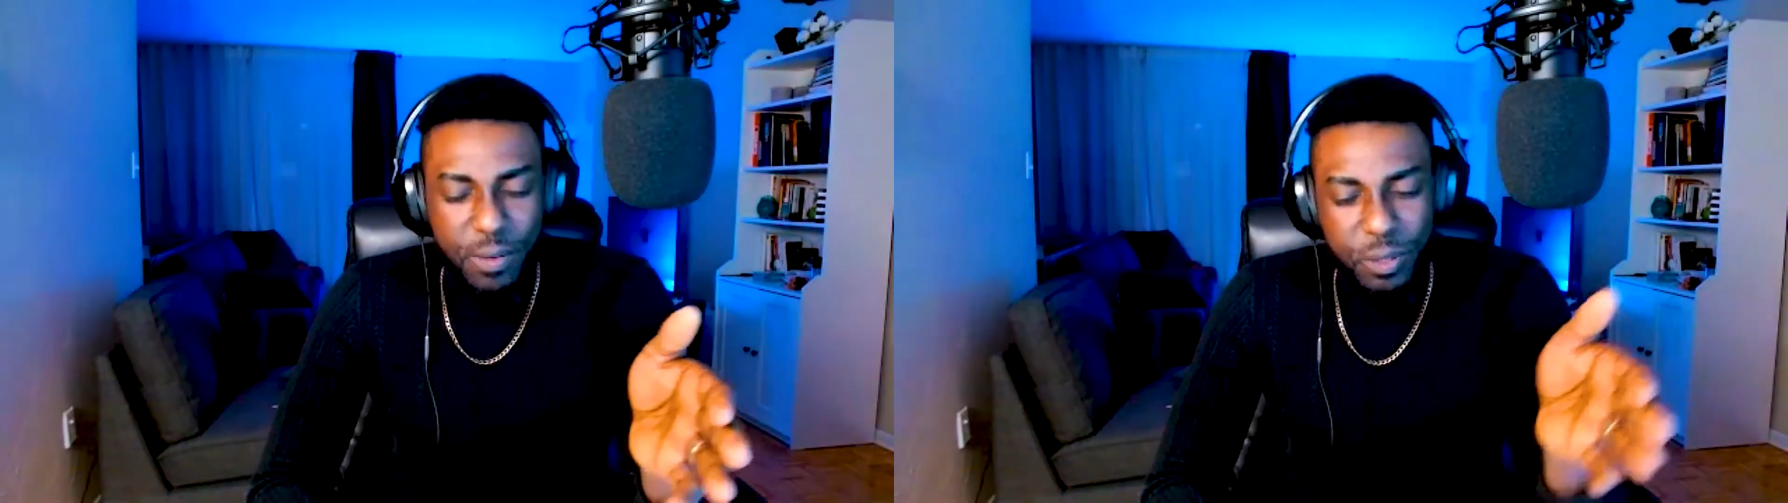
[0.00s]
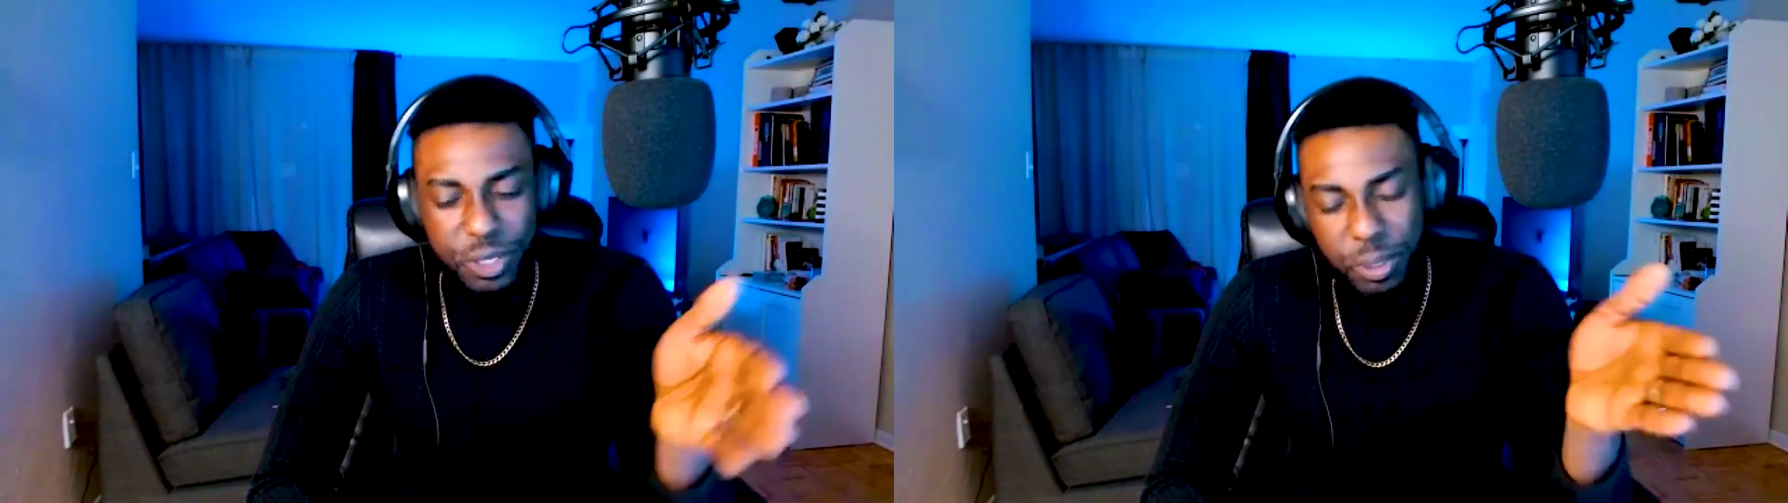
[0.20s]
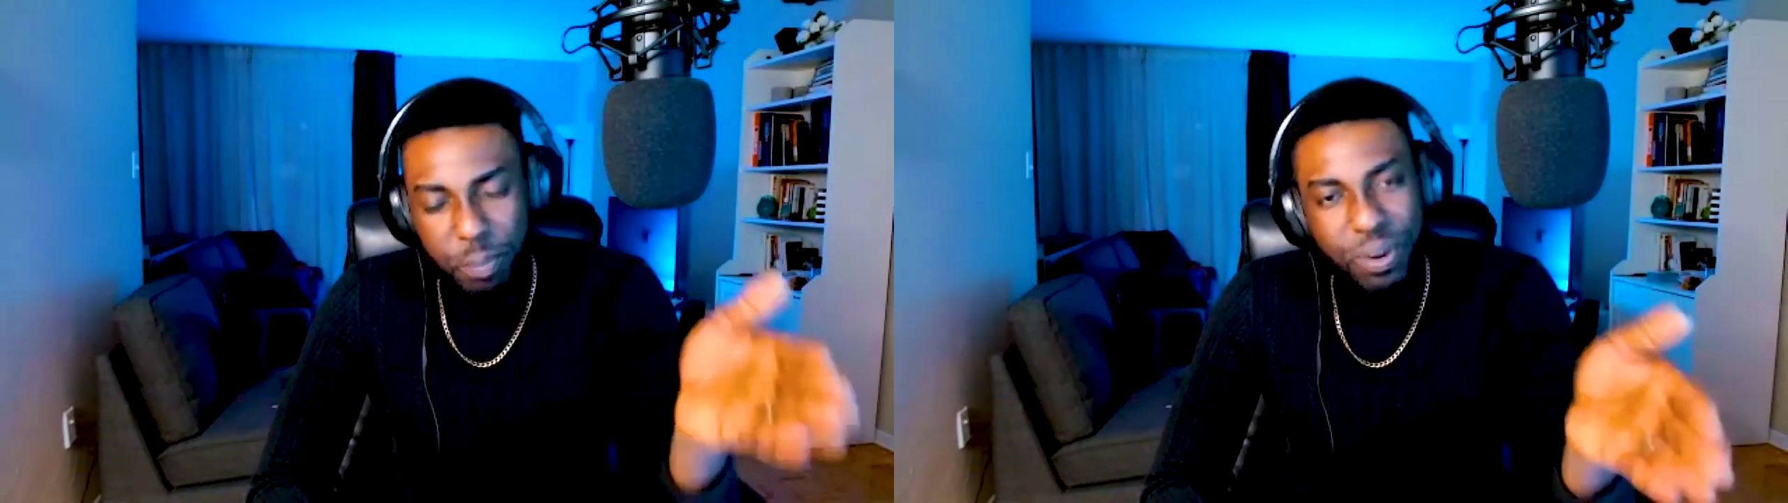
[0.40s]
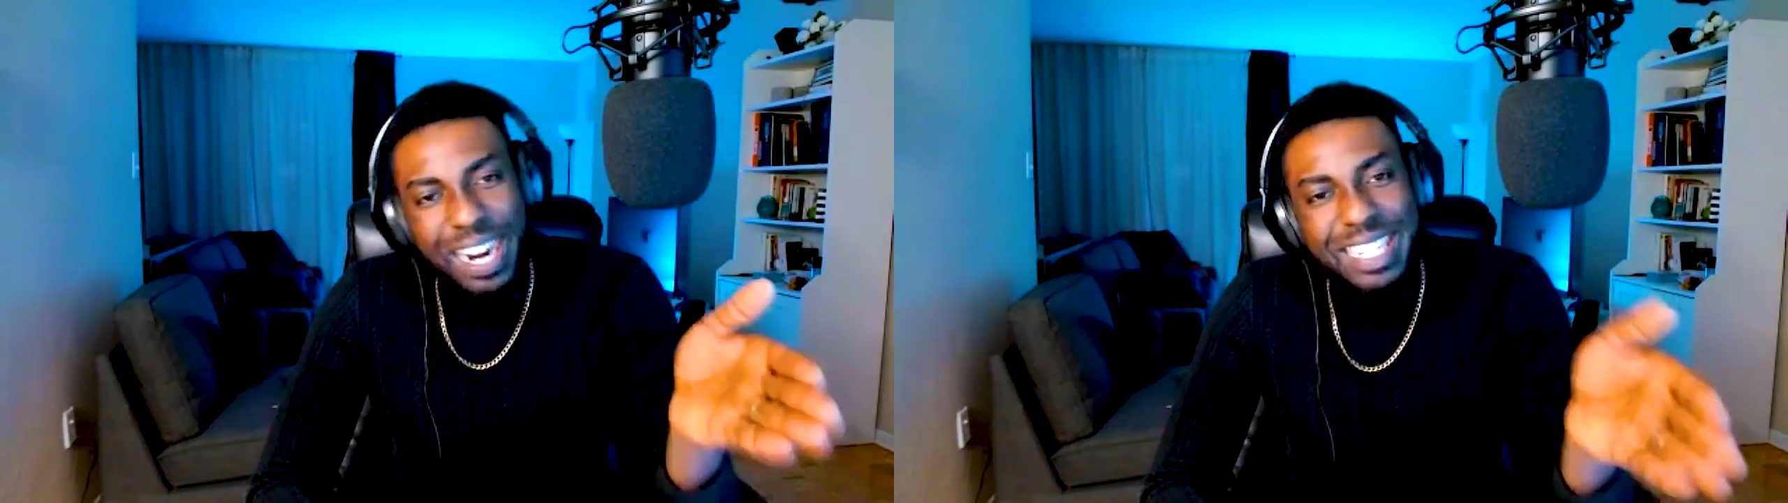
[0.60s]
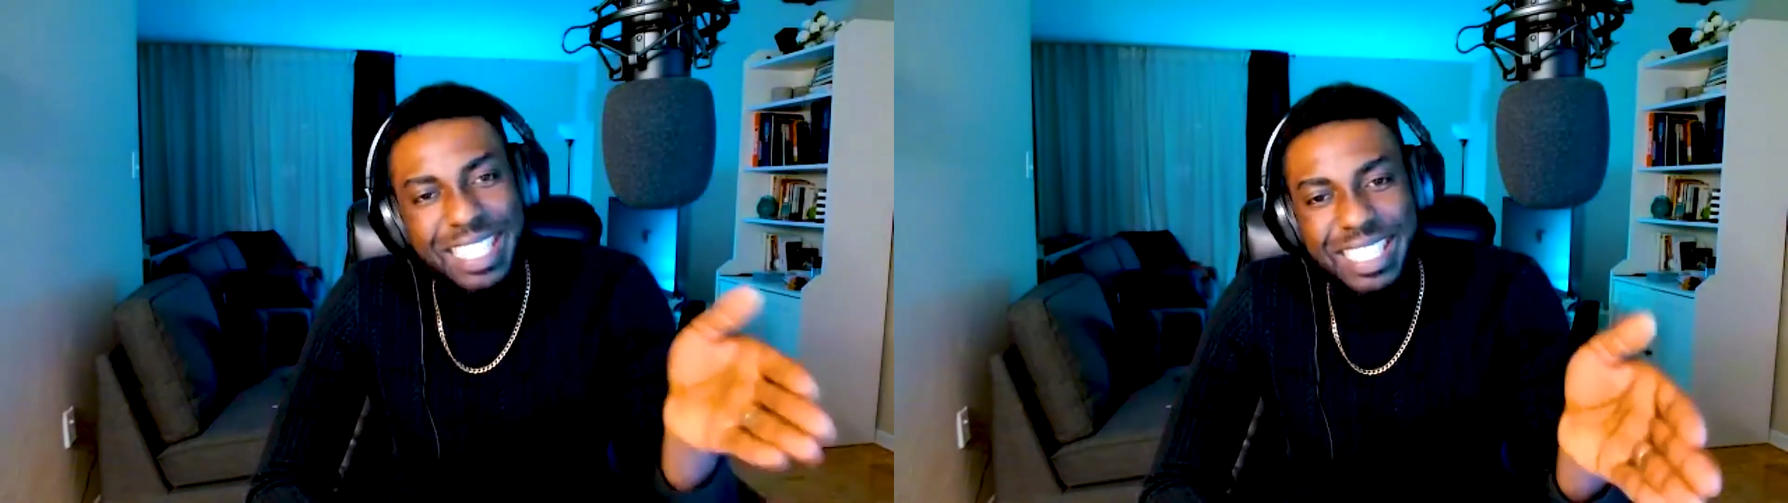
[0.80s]

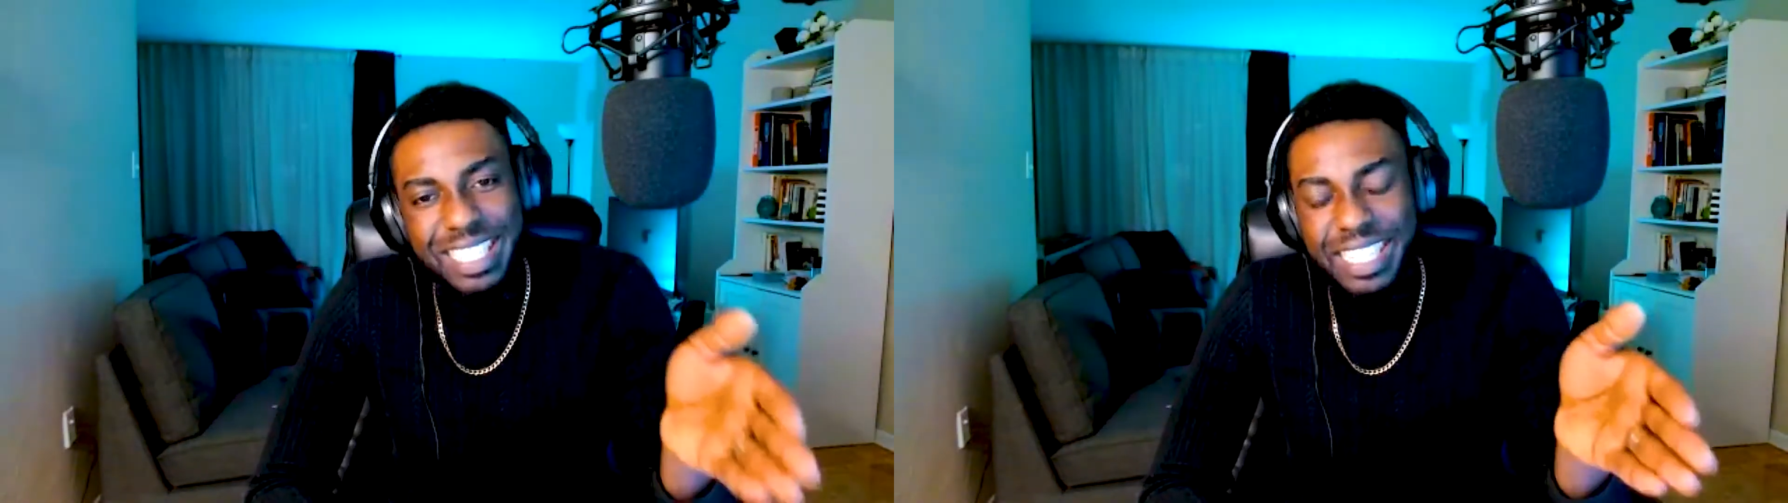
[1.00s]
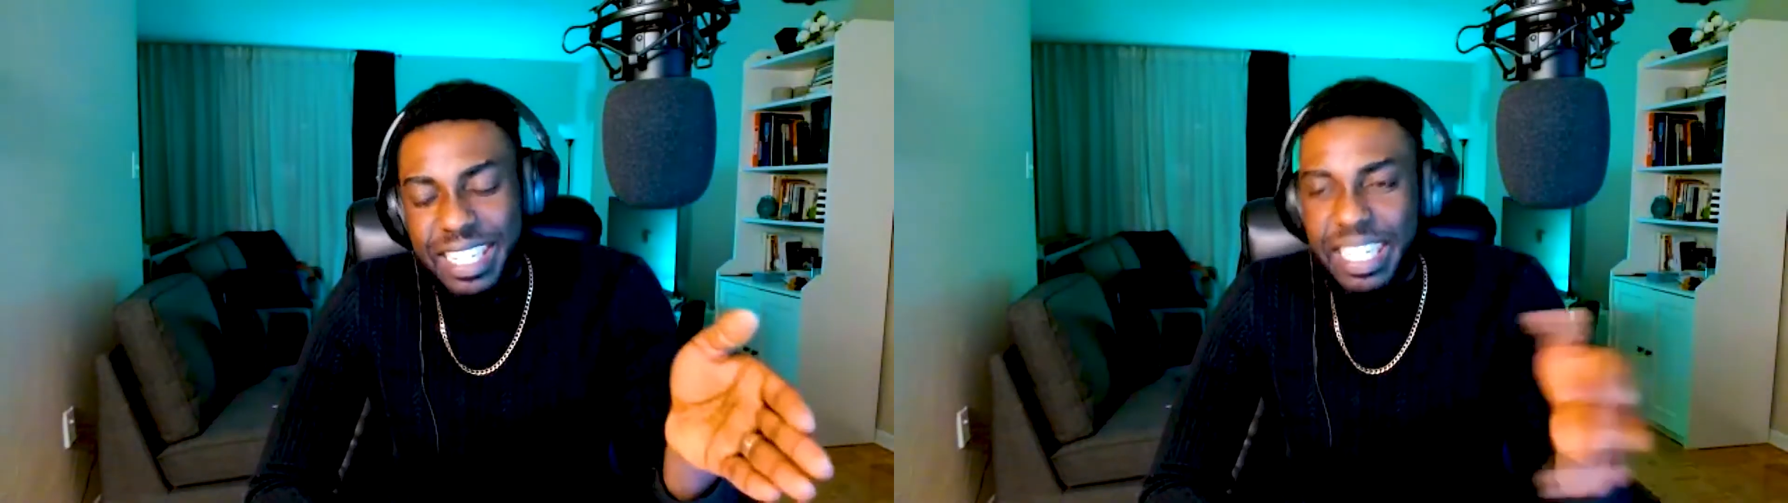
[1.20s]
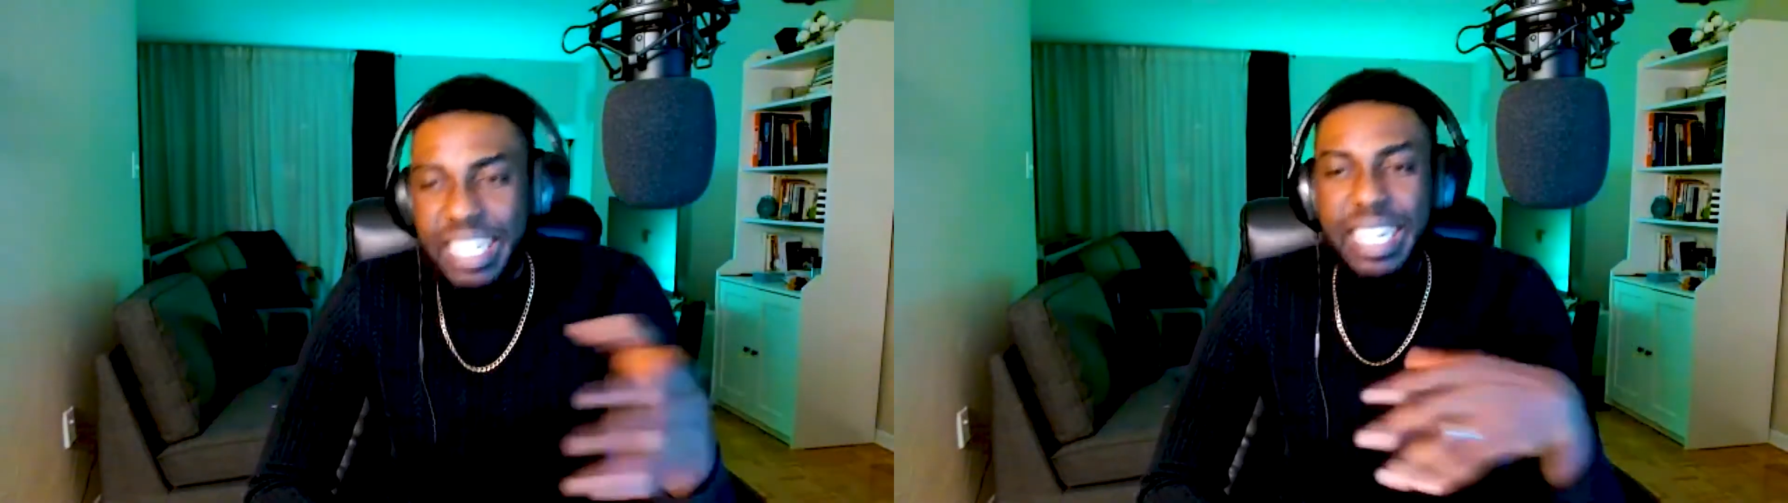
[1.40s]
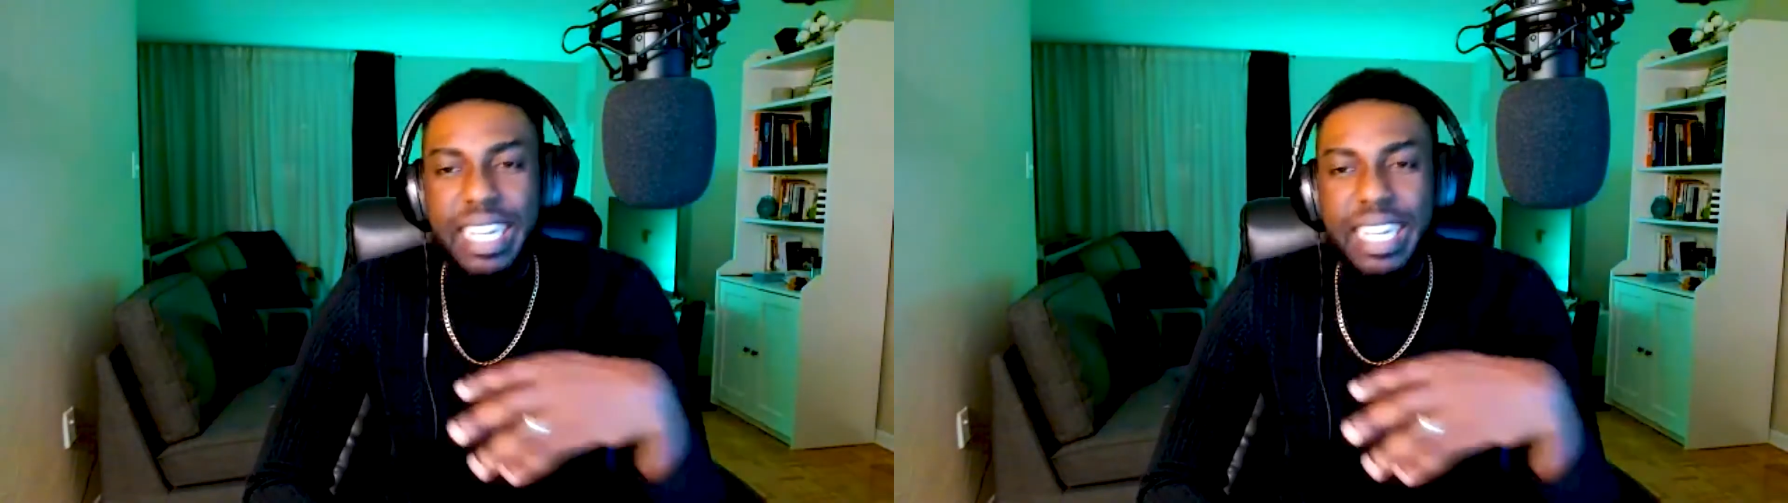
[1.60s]
surprisingly,